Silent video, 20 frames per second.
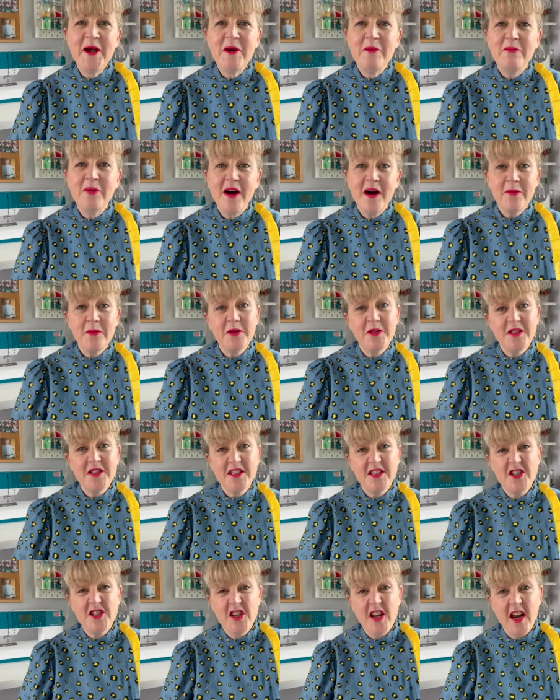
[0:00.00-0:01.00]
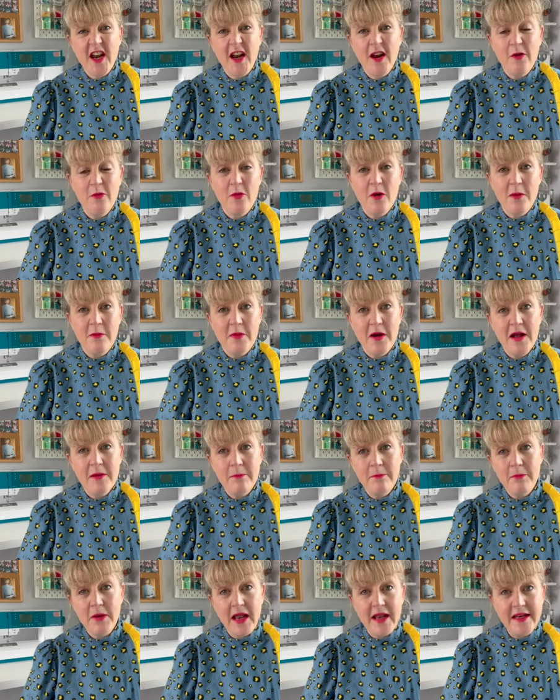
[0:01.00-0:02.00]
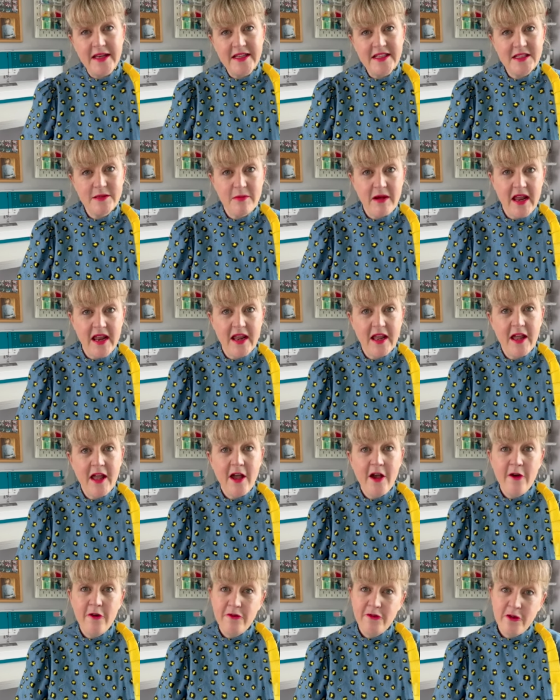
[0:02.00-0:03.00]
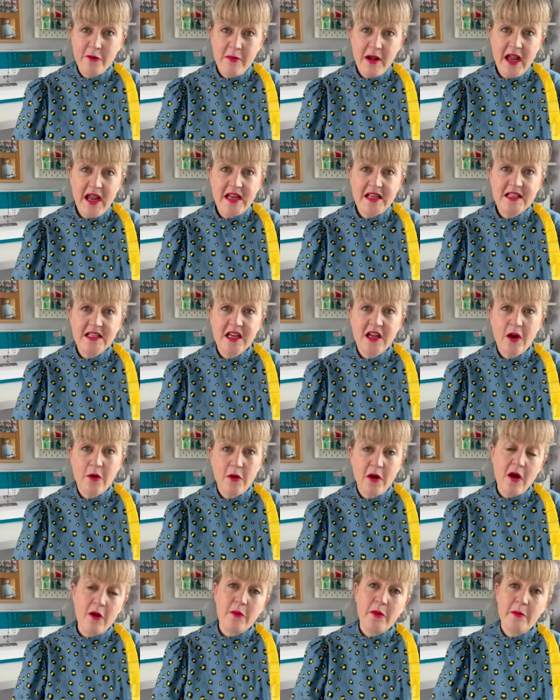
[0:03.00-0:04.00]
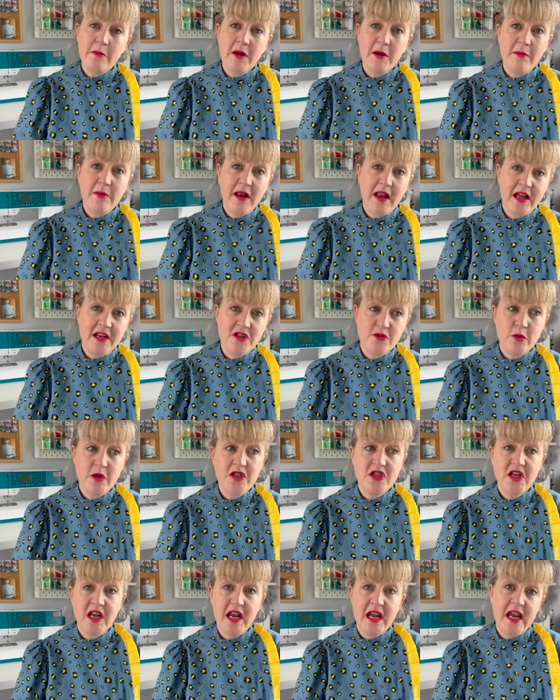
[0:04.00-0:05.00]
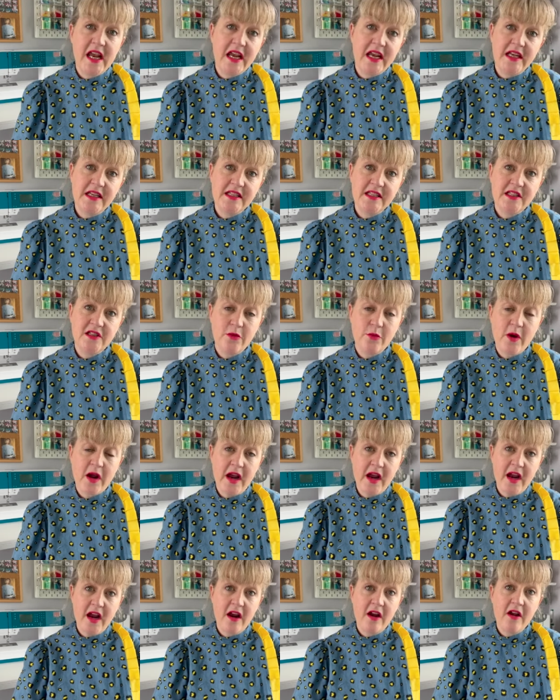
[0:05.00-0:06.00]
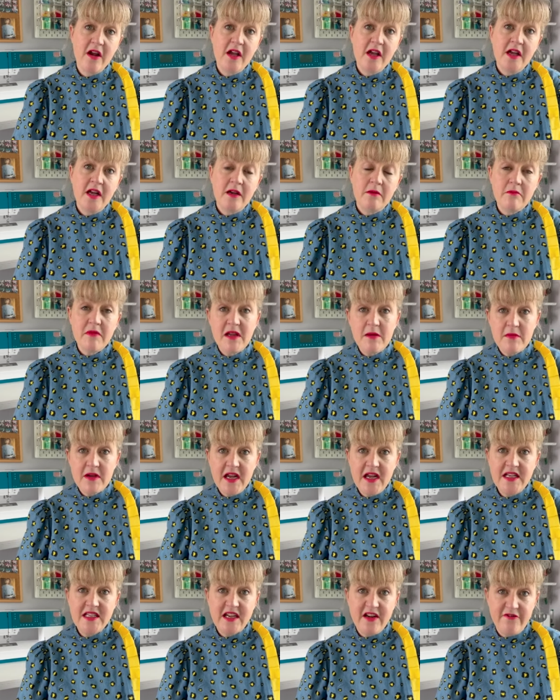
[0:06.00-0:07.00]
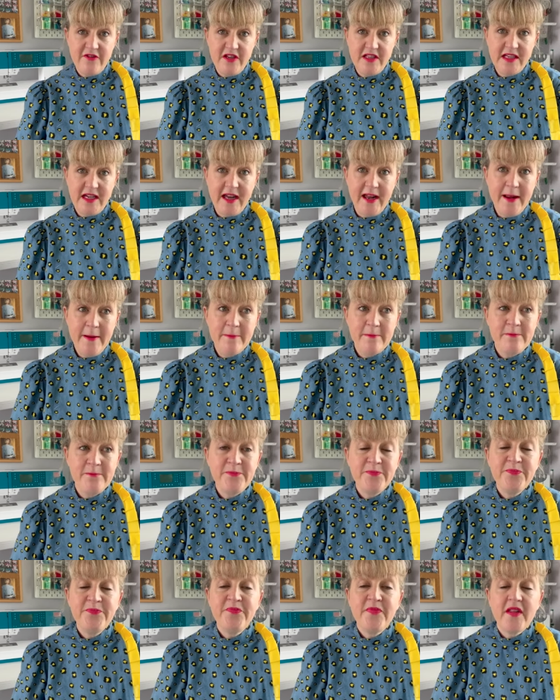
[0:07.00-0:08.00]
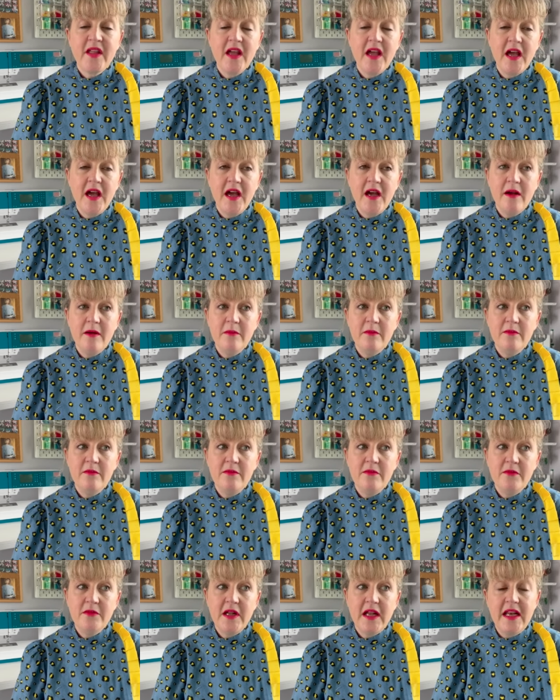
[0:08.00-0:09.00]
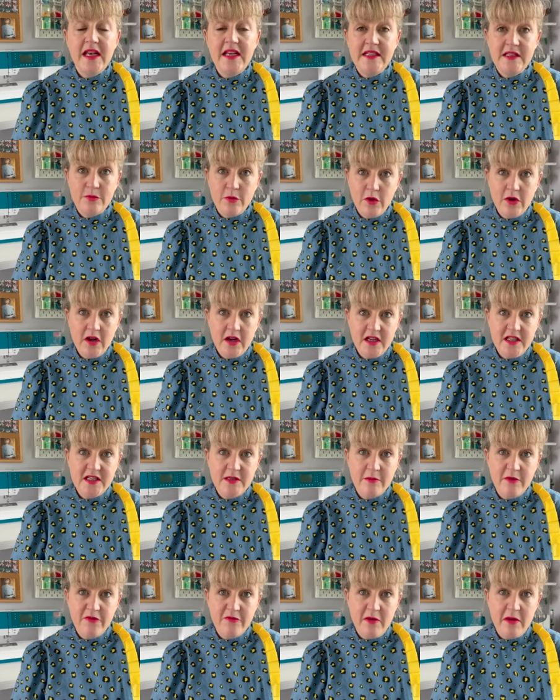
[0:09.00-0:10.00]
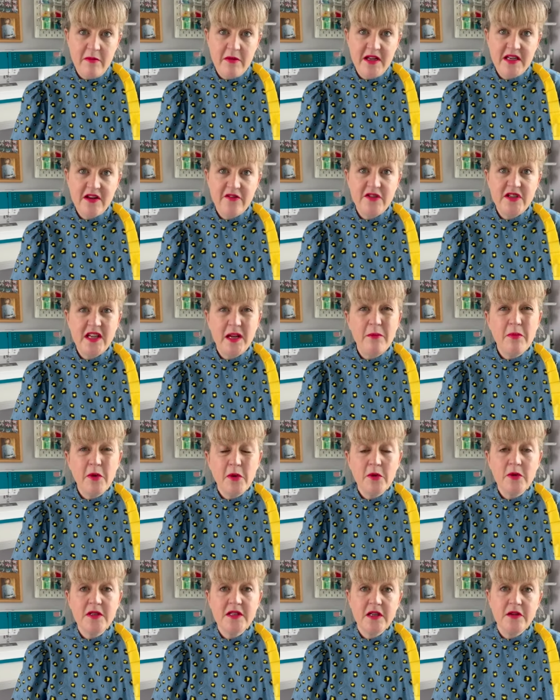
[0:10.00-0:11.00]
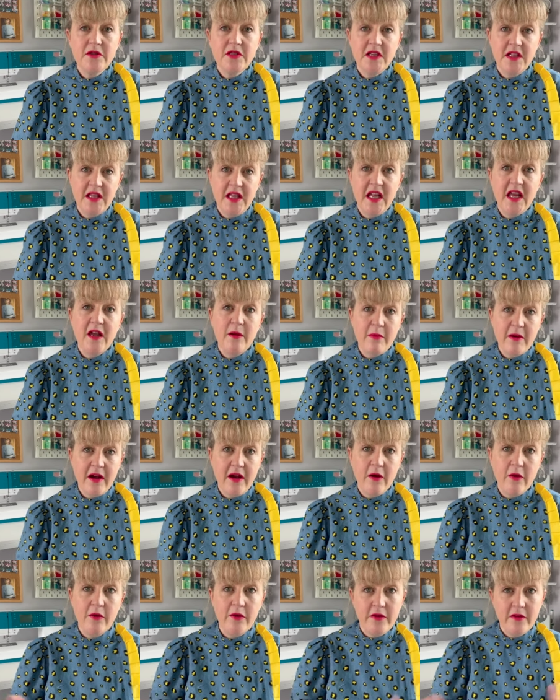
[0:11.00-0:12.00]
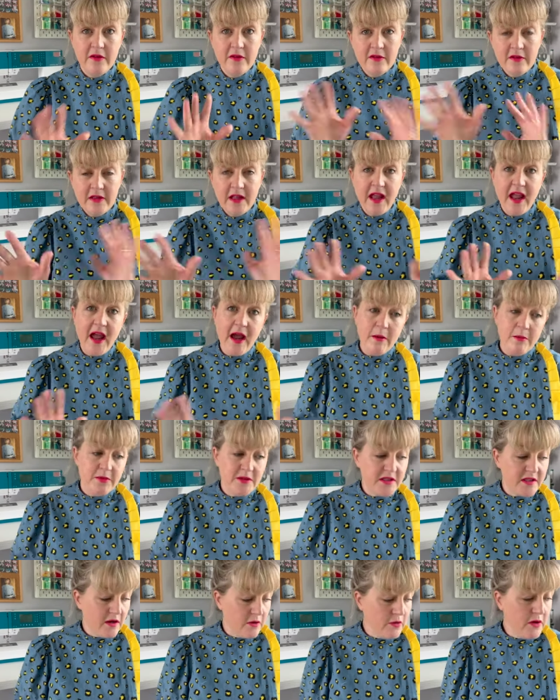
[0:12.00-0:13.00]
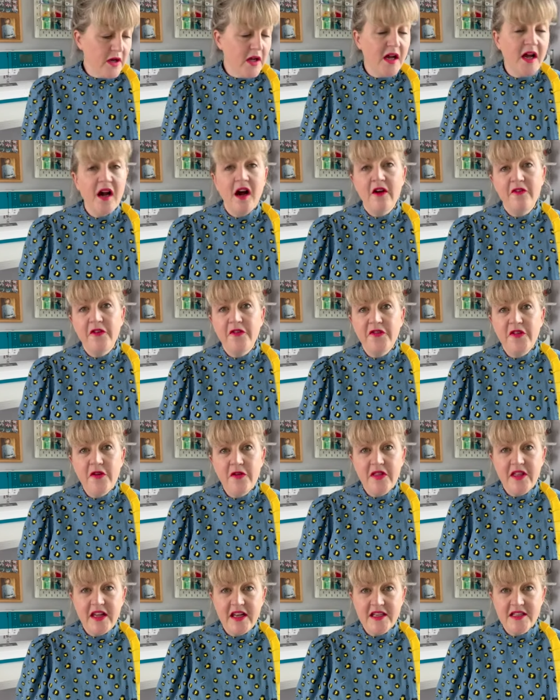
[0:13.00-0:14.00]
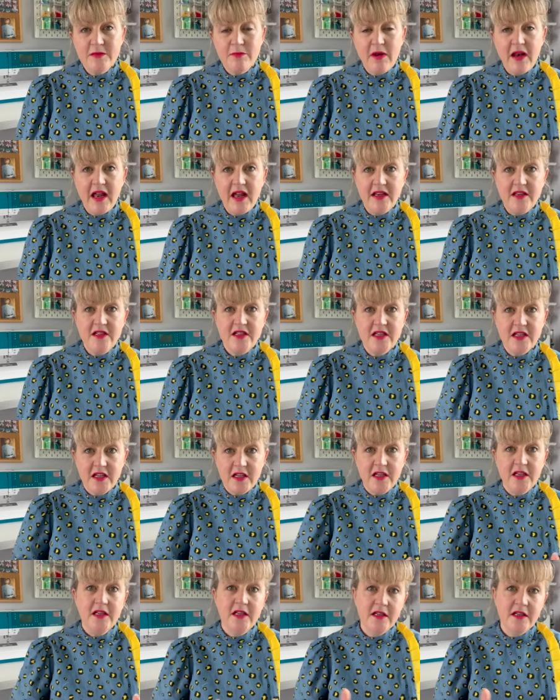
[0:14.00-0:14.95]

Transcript: but I wanted to share what I'm planning to make for May to go along with my pledge which is to wear me made every day um, at least one item of me made every day but also to think about the gaps so I've a few things planned to